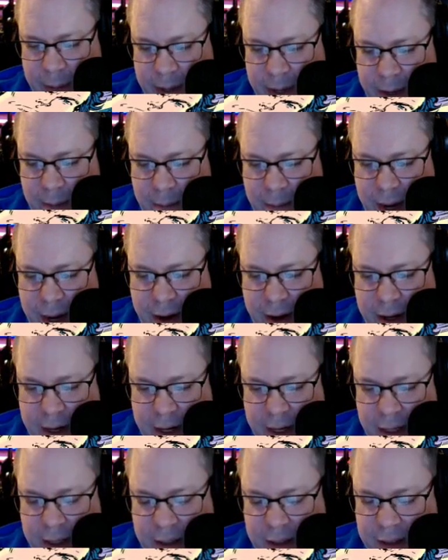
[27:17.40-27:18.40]
we can get married,
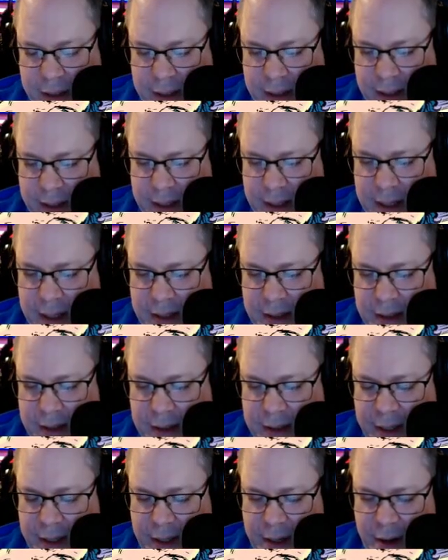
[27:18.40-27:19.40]
and she then
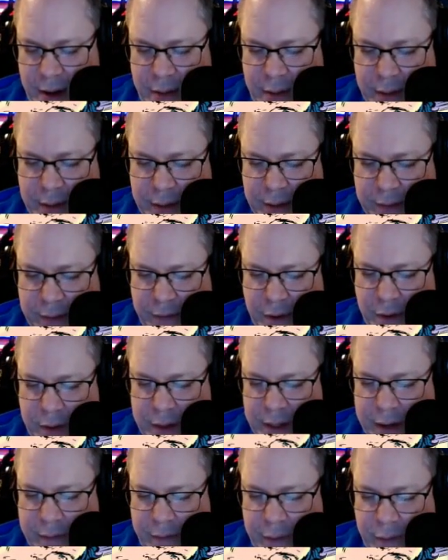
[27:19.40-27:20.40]
she's like, no, she's fallen in
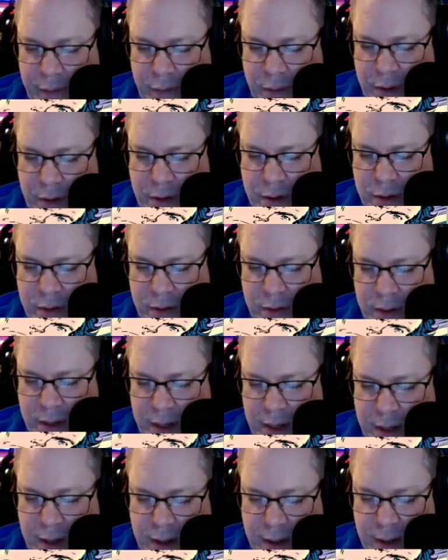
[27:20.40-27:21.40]
love with Ronald, and